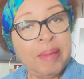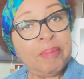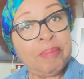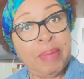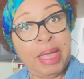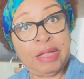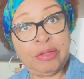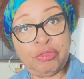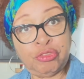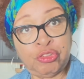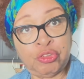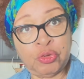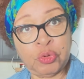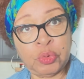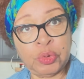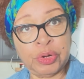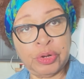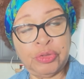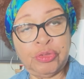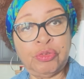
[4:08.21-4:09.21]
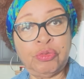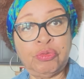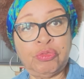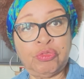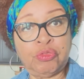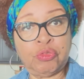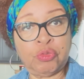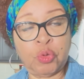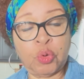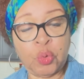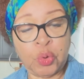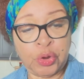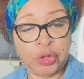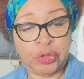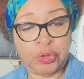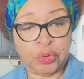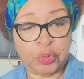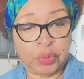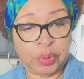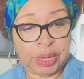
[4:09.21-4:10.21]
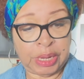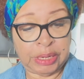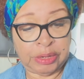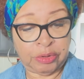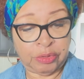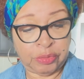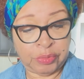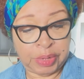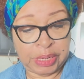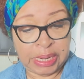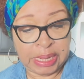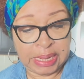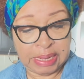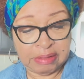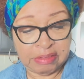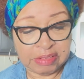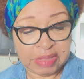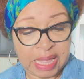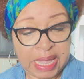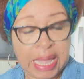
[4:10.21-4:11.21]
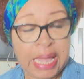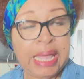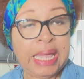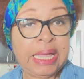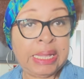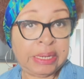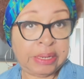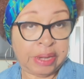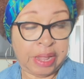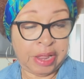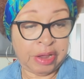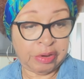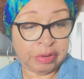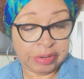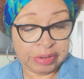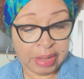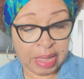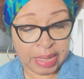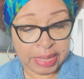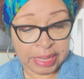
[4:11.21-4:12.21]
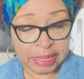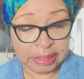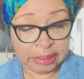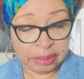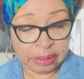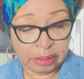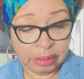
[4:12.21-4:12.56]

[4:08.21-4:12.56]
make sure you store your ingredients in an airtight